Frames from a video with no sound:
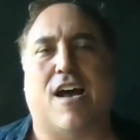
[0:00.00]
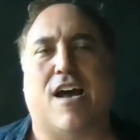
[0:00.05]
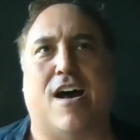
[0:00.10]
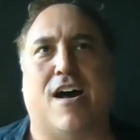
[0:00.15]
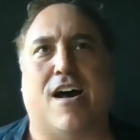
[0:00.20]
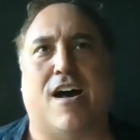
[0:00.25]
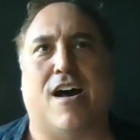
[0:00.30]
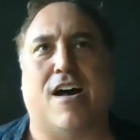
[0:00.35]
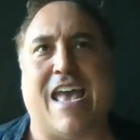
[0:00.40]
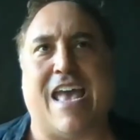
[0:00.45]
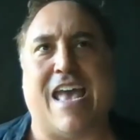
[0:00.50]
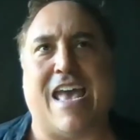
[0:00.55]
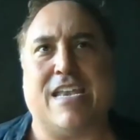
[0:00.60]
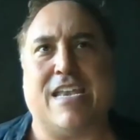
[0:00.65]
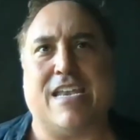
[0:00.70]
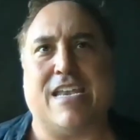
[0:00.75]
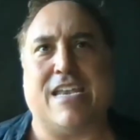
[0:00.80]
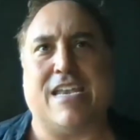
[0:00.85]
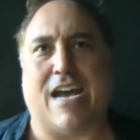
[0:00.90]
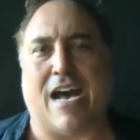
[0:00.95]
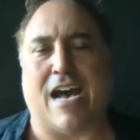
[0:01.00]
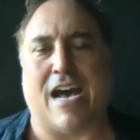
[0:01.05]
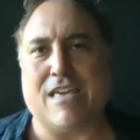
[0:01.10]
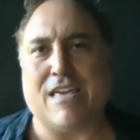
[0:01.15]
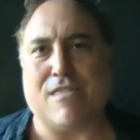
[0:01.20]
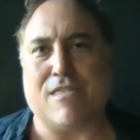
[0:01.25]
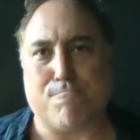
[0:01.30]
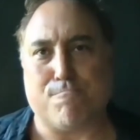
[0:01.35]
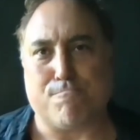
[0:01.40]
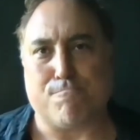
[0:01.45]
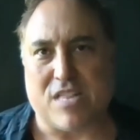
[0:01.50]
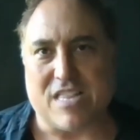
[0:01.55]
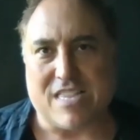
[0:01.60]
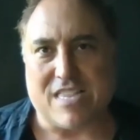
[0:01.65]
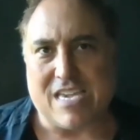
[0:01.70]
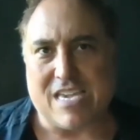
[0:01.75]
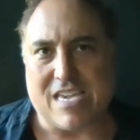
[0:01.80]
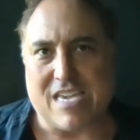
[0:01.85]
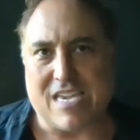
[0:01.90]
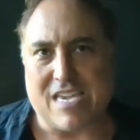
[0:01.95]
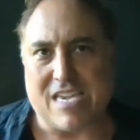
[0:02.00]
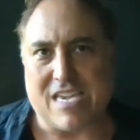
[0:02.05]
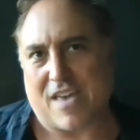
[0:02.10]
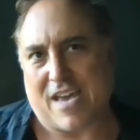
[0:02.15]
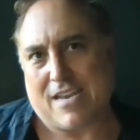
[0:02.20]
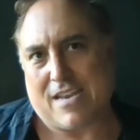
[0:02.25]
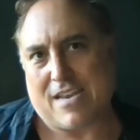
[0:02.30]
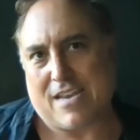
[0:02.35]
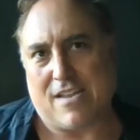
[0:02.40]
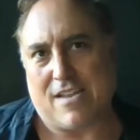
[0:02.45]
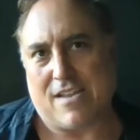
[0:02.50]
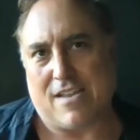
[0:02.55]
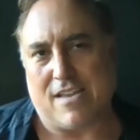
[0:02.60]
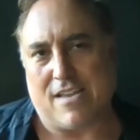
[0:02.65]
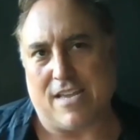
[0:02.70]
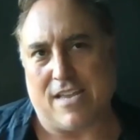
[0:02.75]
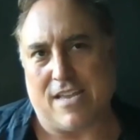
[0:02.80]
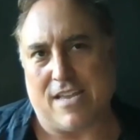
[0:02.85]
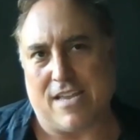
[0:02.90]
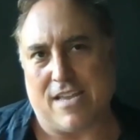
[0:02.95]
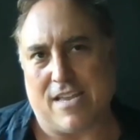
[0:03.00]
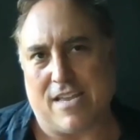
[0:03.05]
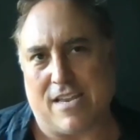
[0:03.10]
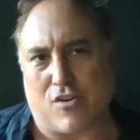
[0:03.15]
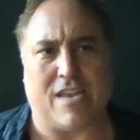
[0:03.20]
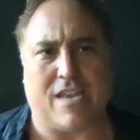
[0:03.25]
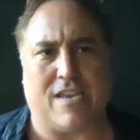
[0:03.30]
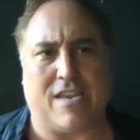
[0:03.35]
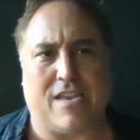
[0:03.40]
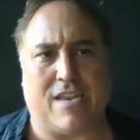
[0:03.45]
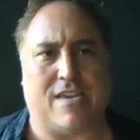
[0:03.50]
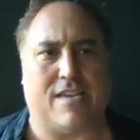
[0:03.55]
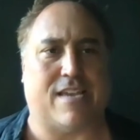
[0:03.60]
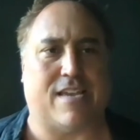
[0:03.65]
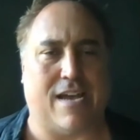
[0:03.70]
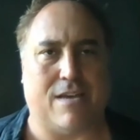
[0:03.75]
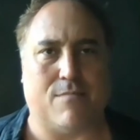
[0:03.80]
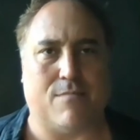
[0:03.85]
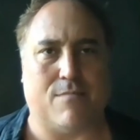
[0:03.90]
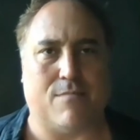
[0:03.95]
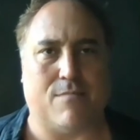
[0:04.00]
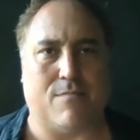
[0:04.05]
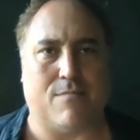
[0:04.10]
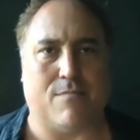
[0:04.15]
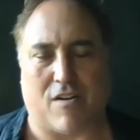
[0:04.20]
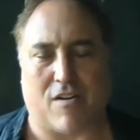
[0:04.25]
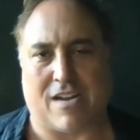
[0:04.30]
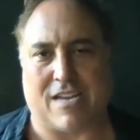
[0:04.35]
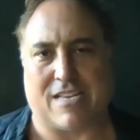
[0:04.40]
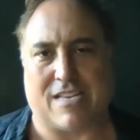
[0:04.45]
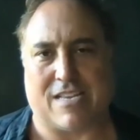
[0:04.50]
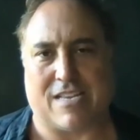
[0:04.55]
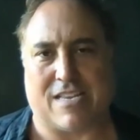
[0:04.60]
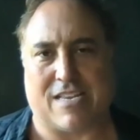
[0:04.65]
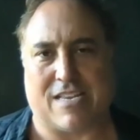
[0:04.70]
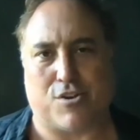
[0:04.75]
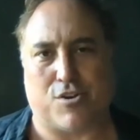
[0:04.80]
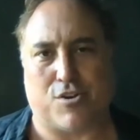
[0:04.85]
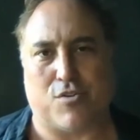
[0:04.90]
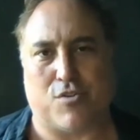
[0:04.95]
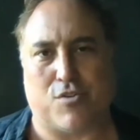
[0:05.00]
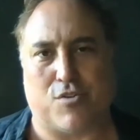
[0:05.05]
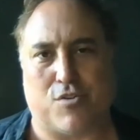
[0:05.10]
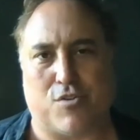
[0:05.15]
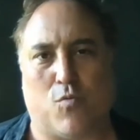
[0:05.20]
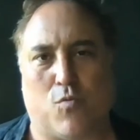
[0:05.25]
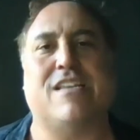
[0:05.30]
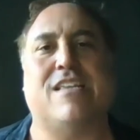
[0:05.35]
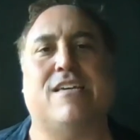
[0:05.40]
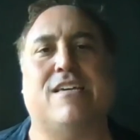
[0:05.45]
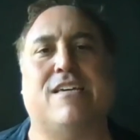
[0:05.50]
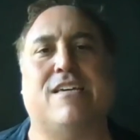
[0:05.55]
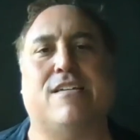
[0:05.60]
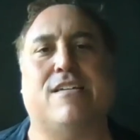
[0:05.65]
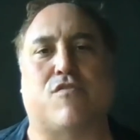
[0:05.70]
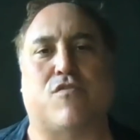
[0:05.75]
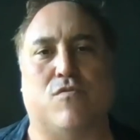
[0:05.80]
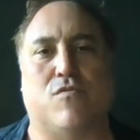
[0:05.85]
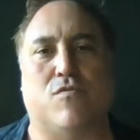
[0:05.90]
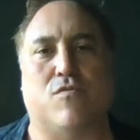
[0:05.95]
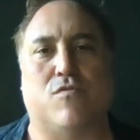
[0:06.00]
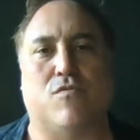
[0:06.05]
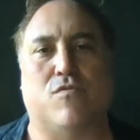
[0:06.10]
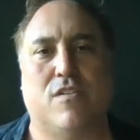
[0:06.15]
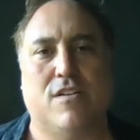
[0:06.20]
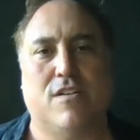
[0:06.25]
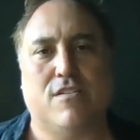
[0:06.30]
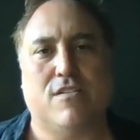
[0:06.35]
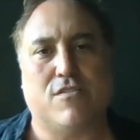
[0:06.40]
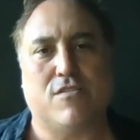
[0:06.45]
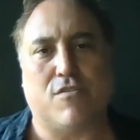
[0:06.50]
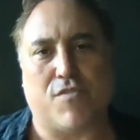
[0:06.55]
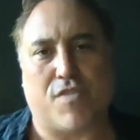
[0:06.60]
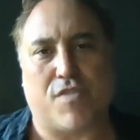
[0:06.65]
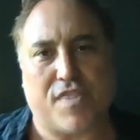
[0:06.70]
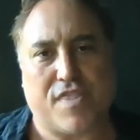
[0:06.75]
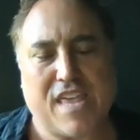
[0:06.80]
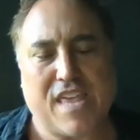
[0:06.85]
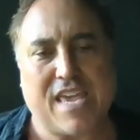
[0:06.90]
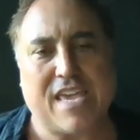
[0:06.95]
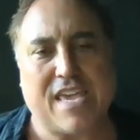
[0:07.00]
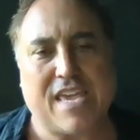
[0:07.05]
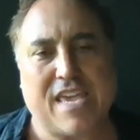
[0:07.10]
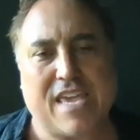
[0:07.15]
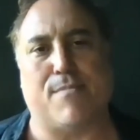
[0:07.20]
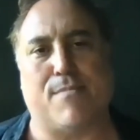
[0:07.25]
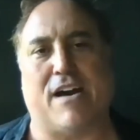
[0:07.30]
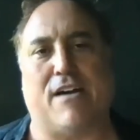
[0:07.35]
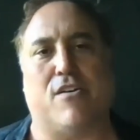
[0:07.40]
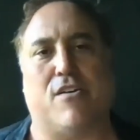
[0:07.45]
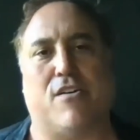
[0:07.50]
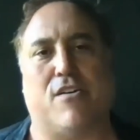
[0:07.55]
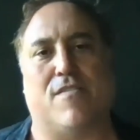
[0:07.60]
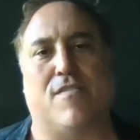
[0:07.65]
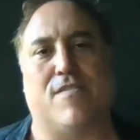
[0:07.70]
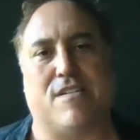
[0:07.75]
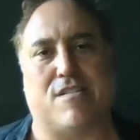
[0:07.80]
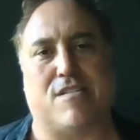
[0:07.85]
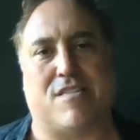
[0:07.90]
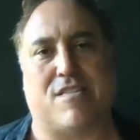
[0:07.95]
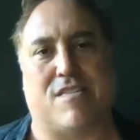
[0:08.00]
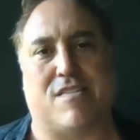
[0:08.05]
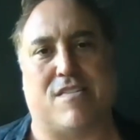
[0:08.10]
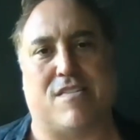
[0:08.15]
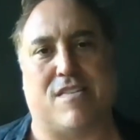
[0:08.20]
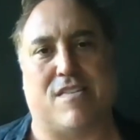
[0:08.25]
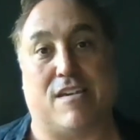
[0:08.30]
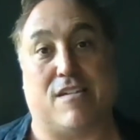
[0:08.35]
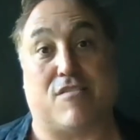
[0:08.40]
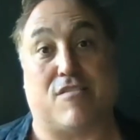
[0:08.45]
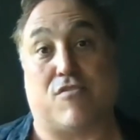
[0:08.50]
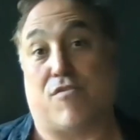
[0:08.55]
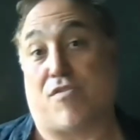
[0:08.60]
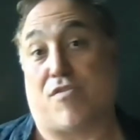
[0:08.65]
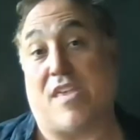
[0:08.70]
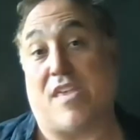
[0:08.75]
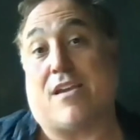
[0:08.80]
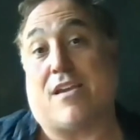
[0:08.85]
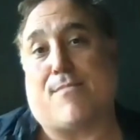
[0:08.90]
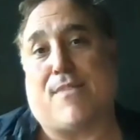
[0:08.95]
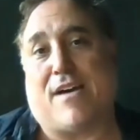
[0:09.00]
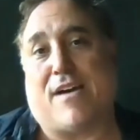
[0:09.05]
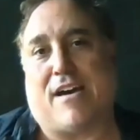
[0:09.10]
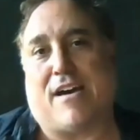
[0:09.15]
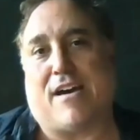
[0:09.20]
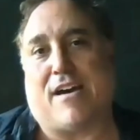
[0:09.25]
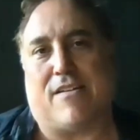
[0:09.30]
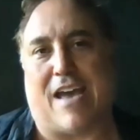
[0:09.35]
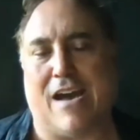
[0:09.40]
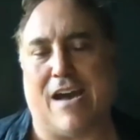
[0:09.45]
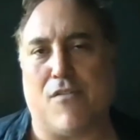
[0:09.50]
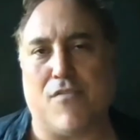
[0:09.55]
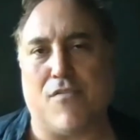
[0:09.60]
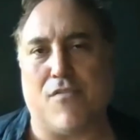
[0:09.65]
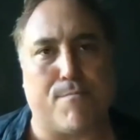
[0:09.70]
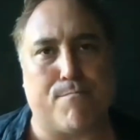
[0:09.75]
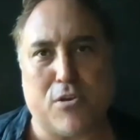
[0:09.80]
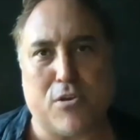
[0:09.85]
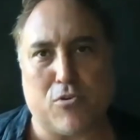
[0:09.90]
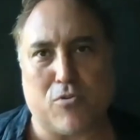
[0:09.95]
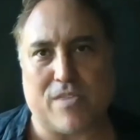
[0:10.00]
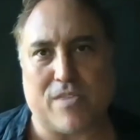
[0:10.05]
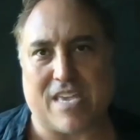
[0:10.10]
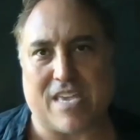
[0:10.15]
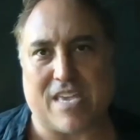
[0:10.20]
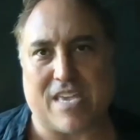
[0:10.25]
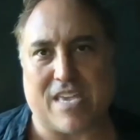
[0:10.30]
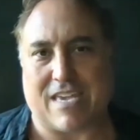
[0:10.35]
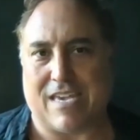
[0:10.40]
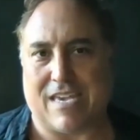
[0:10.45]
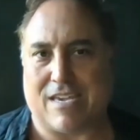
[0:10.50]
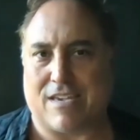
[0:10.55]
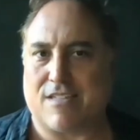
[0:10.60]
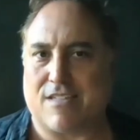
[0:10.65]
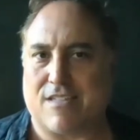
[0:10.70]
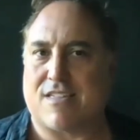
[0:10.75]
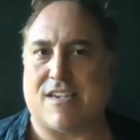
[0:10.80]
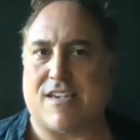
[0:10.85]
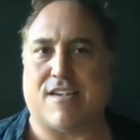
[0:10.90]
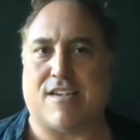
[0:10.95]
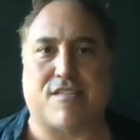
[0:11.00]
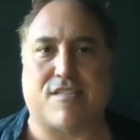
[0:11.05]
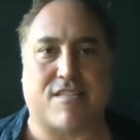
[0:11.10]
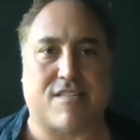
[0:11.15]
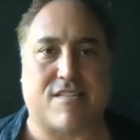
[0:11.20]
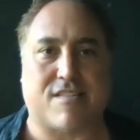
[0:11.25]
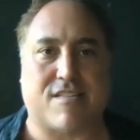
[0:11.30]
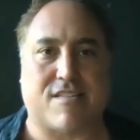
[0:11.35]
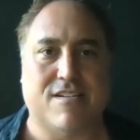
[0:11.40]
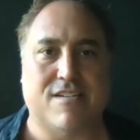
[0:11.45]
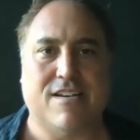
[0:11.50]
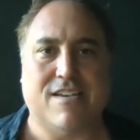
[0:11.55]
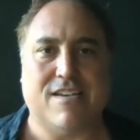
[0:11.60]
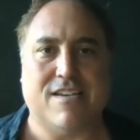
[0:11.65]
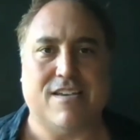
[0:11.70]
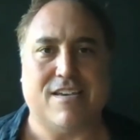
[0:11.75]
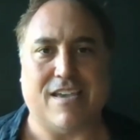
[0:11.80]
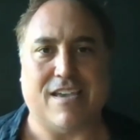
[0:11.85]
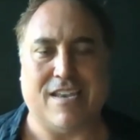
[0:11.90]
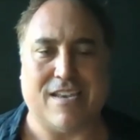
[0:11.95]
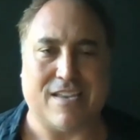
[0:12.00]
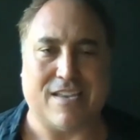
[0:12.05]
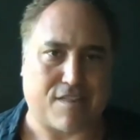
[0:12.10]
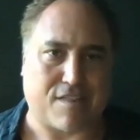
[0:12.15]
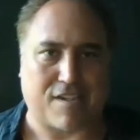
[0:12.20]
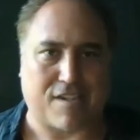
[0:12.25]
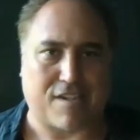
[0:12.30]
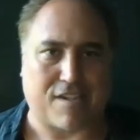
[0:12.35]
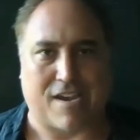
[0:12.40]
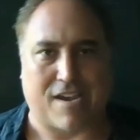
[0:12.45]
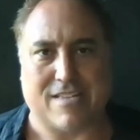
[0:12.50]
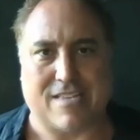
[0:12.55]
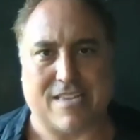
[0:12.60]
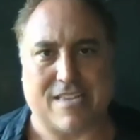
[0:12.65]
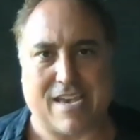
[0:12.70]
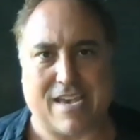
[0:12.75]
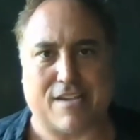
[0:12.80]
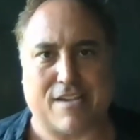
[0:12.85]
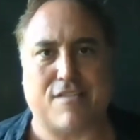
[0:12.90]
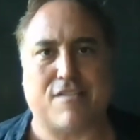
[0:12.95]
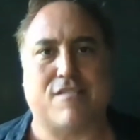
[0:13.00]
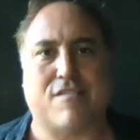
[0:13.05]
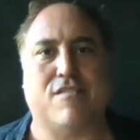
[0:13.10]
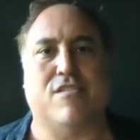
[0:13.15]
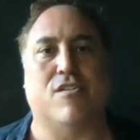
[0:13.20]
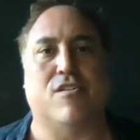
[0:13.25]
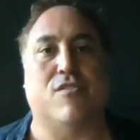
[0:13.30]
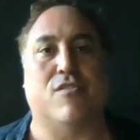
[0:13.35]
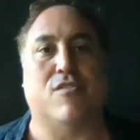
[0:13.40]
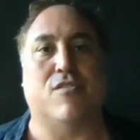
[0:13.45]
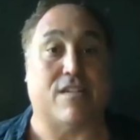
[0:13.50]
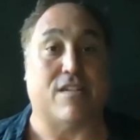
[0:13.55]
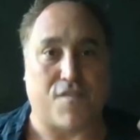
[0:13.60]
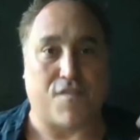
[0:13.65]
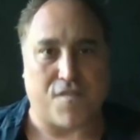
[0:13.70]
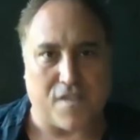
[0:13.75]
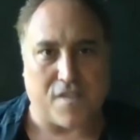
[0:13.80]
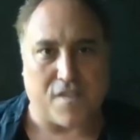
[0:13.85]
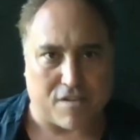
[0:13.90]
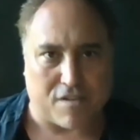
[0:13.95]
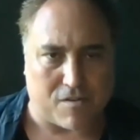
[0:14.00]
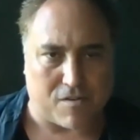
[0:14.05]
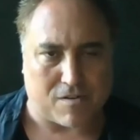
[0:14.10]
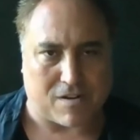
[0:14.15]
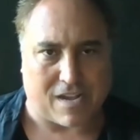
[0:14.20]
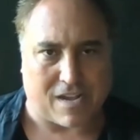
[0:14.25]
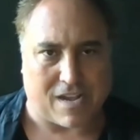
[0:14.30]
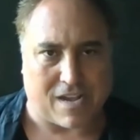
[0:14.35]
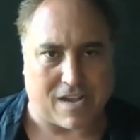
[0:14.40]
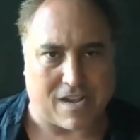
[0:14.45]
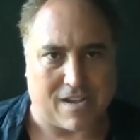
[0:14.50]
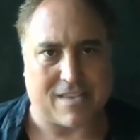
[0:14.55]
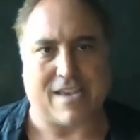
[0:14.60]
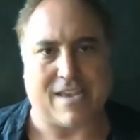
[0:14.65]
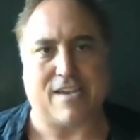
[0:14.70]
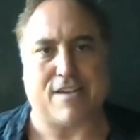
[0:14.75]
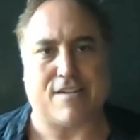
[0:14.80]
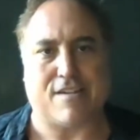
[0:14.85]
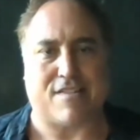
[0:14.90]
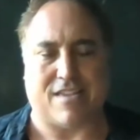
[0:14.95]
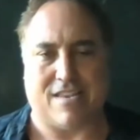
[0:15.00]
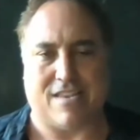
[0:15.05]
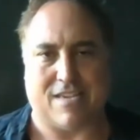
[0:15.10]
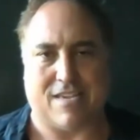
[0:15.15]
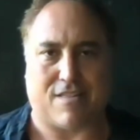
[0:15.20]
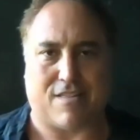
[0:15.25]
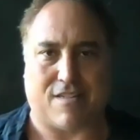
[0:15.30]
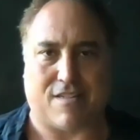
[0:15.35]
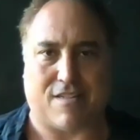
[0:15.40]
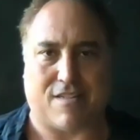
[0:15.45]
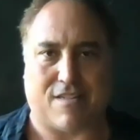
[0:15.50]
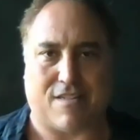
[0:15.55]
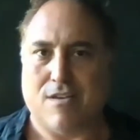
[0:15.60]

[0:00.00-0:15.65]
Uh, and I believe that in creating timeless architecture, one needs to to think about all these things, to think about how the building exists in its context, you know, in its physical context, in its